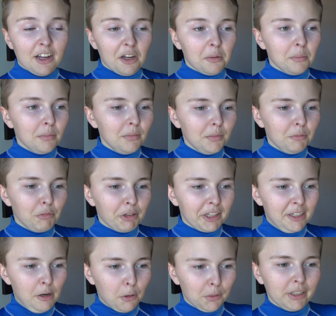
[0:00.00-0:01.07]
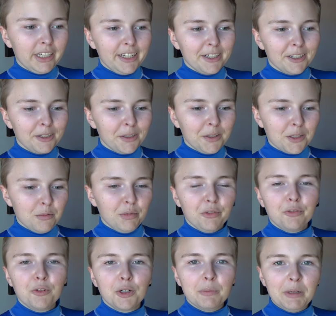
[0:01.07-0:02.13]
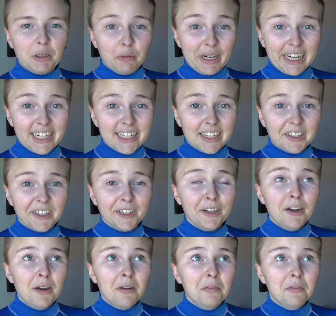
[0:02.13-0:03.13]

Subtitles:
I'm really only here to perform at a wedding dinner